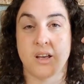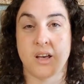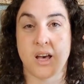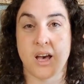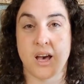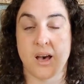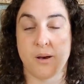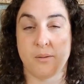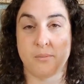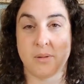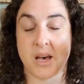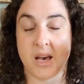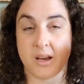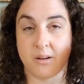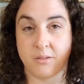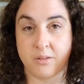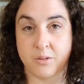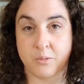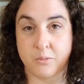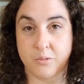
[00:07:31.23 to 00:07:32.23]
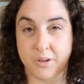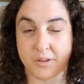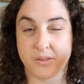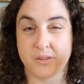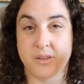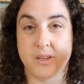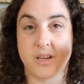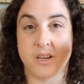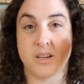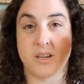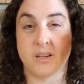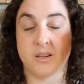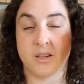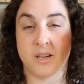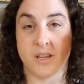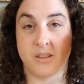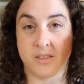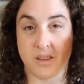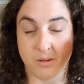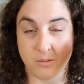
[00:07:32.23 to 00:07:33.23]
and
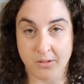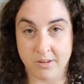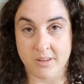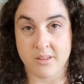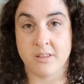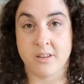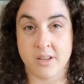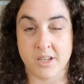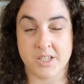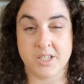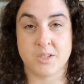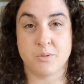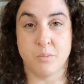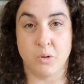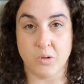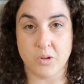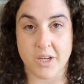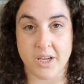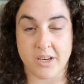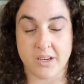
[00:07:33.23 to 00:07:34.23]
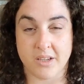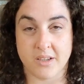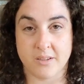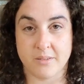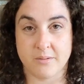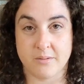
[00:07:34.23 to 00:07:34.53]
then it's small kick.